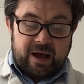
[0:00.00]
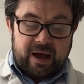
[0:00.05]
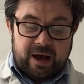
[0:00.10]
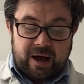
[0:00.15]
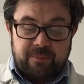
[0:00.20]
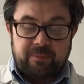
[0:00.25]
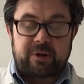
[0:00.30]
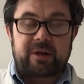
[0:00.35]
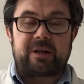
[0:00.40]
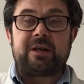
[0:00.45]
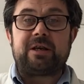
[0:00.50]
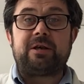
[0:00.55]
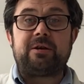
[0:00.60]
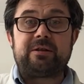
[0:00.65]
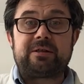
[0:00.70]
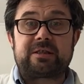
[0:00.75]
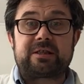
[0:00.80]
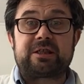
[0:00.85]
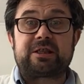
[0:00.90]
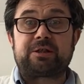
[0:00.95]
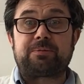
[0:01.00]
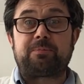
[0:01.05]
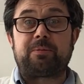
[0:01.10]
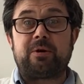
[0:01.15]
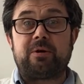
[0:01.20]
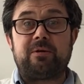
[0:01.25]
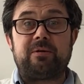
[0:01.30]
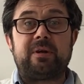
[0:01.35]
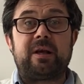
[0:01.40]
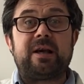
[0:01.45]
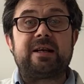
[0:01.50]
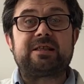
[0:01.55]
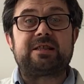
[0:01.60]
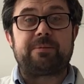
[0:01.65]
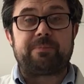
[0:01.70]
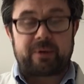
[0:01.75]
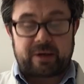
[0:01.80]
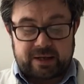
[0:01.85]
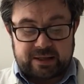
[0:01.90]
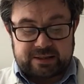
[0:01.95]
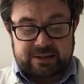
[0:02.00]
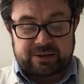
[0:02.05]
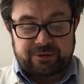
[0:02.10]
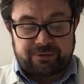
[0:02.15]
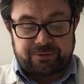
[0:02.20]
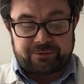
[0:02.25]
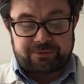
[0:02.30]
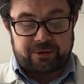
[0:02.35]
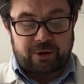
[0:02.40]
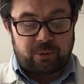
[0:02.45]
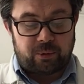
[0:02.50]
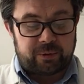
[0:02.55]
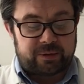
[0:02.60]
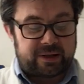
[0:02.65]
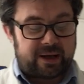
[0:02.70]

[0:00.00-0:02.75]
I'm going to use the spoon to begin to fold